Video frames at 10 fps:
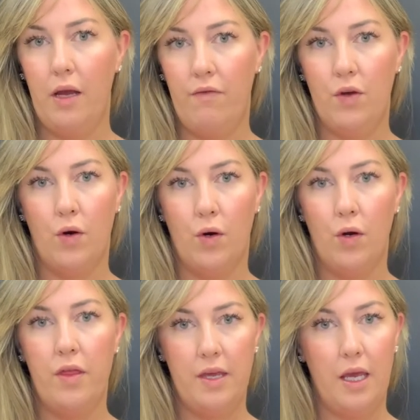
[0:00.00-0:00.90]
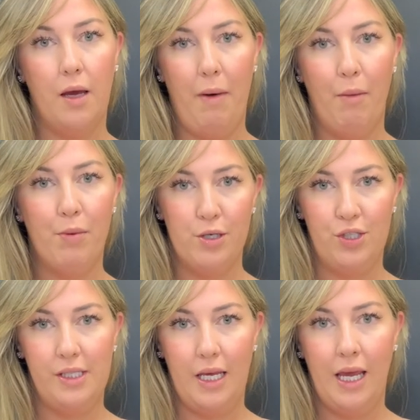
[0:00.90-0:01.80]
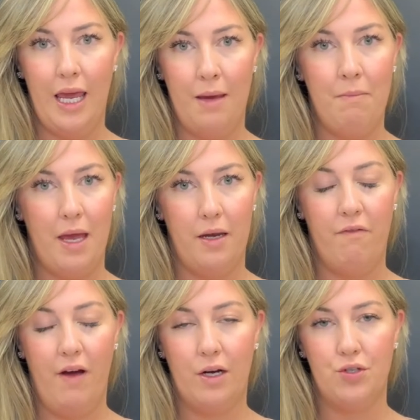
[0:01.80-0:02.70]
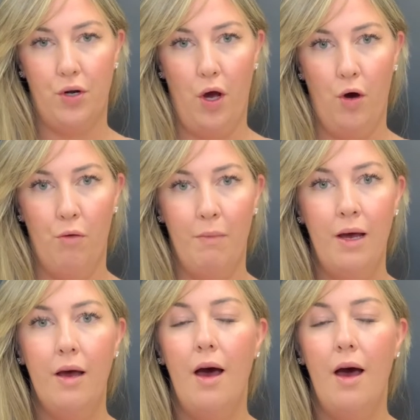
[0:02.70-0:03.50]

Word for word: if you're thinking about purchasing a manufactured home.